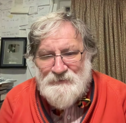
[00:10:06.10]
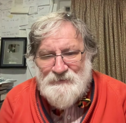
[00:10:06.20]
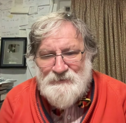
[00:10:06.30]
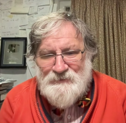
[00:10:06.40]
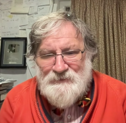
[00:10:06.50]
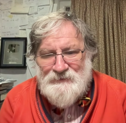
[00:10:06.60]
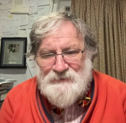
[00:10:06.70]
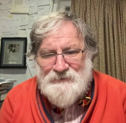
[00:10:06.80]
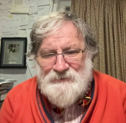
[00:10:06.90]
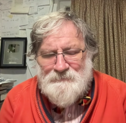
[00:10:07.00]

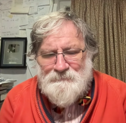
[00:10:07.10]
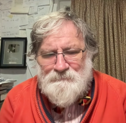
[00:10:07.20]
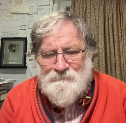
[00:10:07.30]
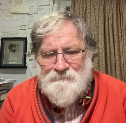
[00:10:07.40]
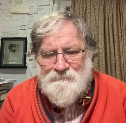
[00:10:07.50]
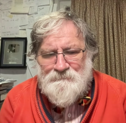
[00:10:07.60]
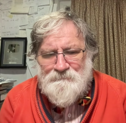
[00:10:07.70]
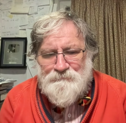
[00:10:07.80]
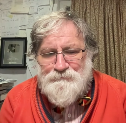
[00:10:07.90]
Nothing is said.